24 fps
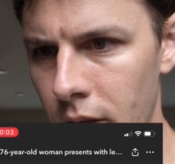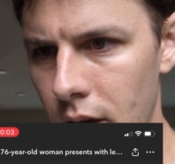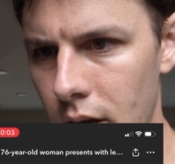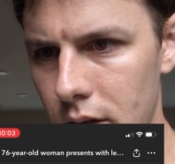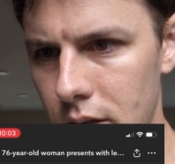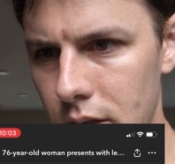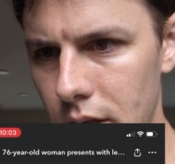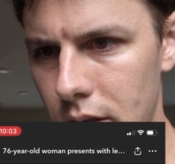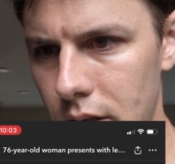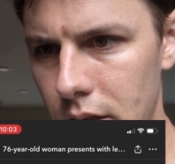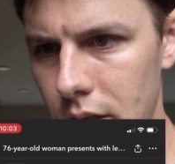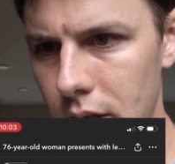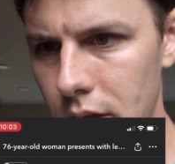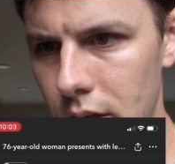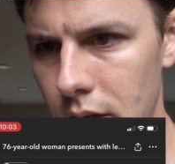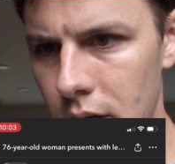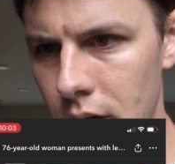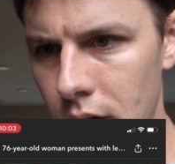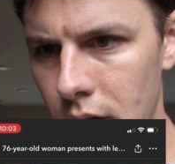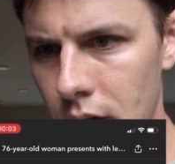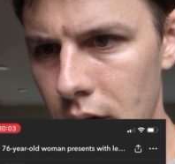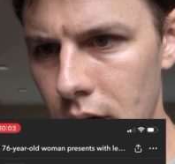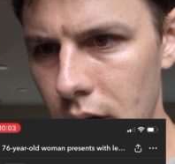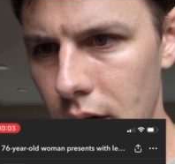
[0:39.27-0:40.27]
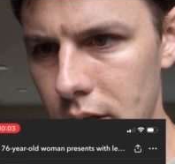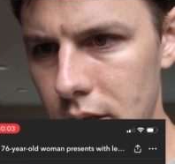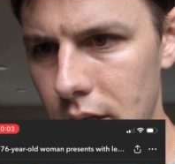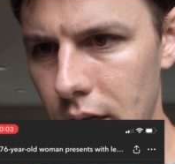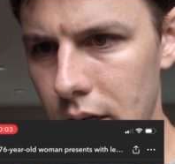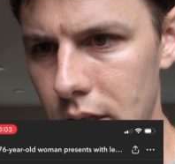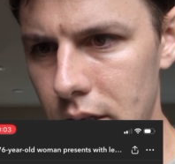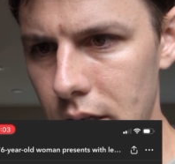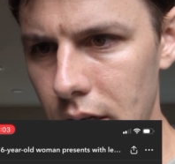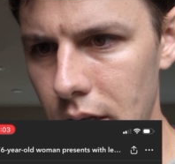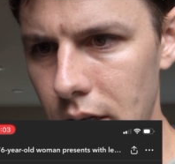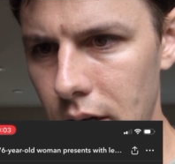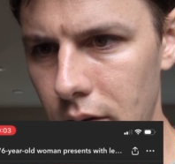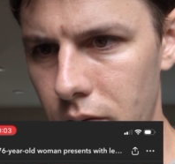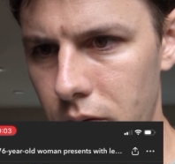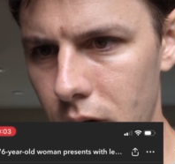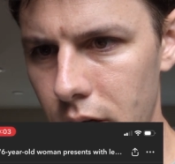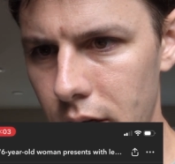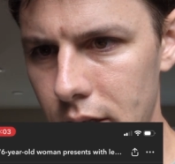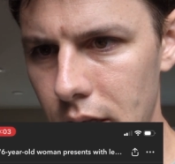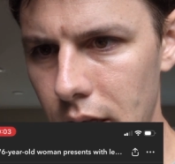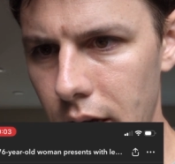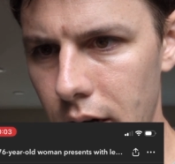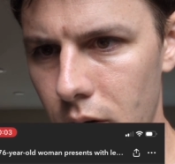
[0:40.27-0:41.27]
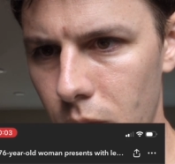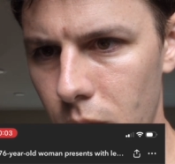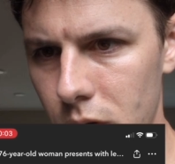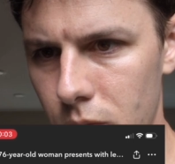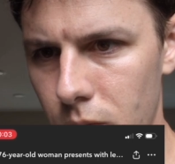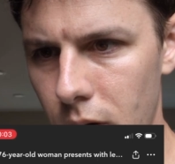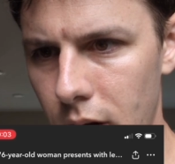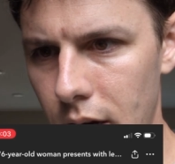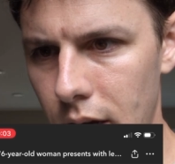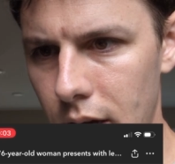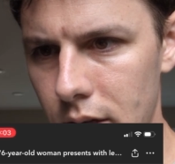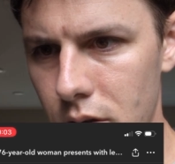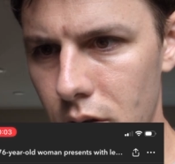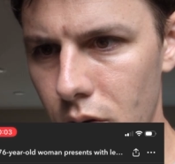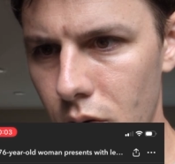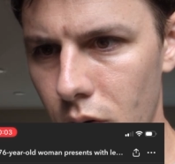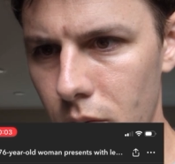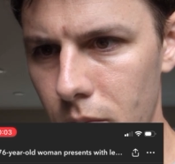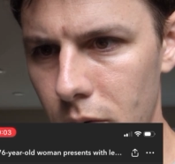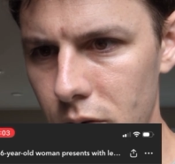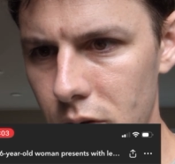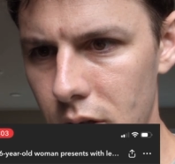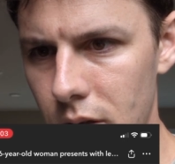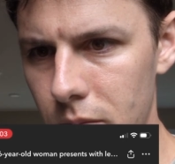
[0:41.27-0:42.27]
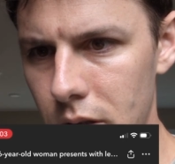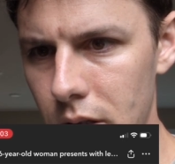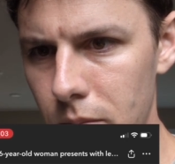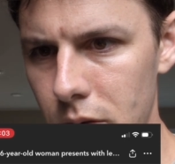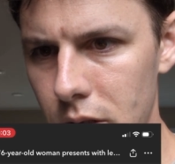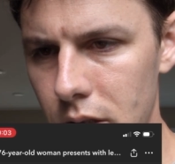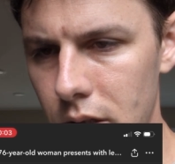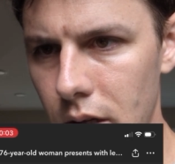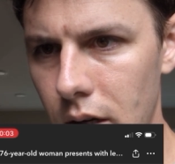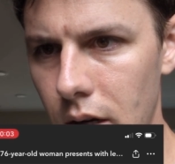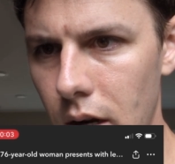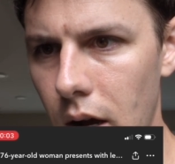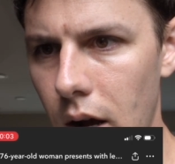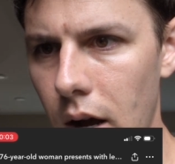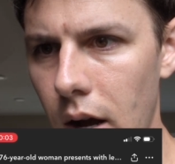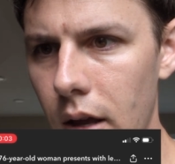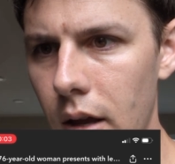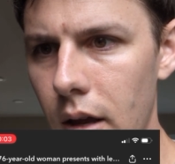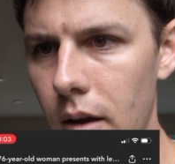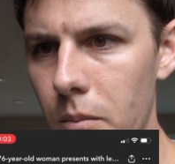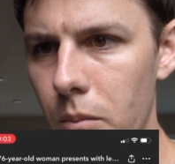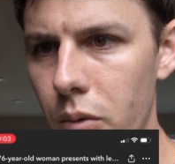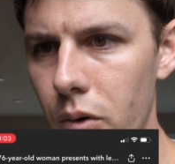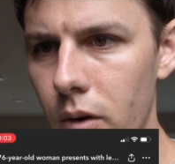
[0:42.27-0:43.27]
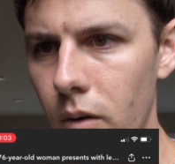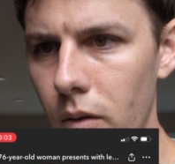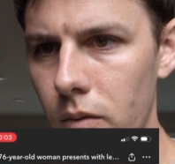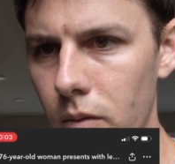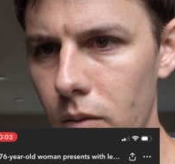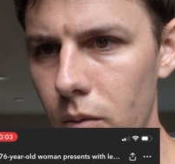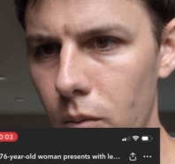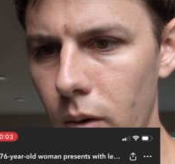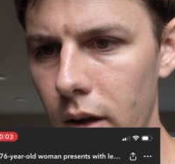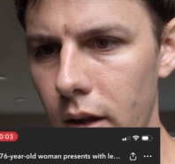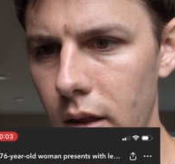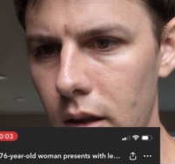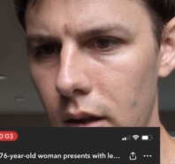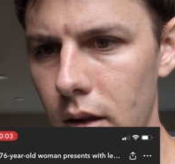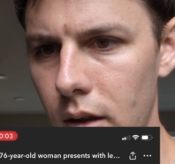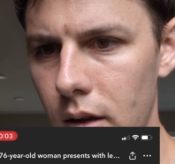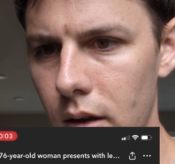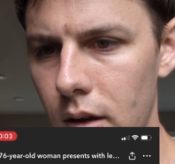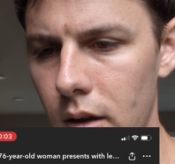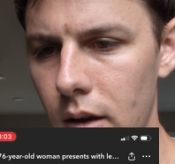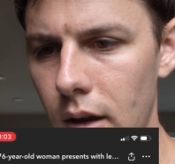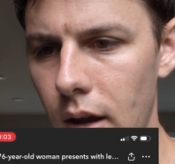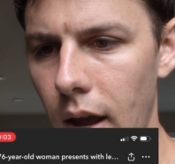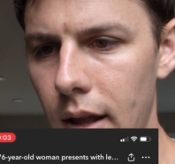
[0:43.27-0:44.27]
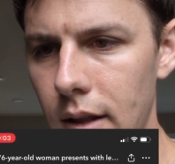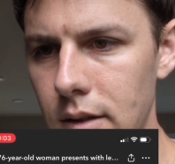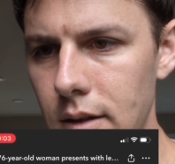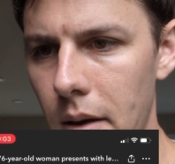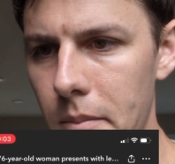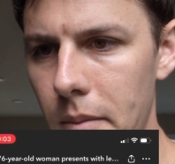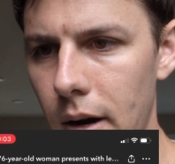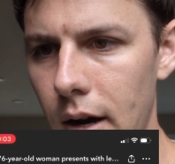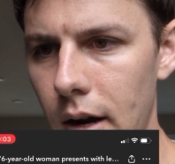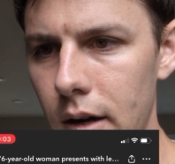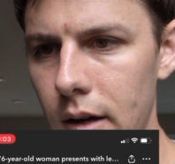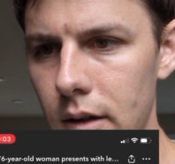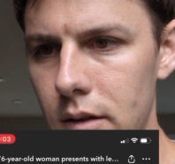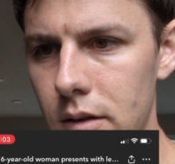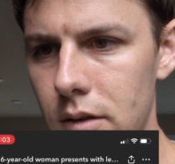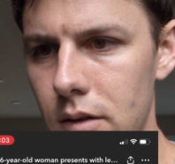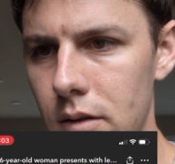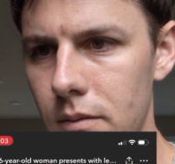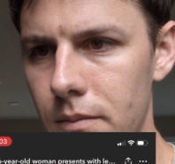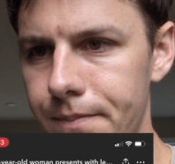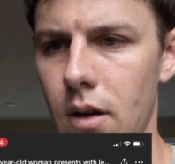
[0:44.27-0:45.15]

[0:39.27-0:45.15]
A second CT 4 days later was read as normal. Symptoms did not improve with antibiotics.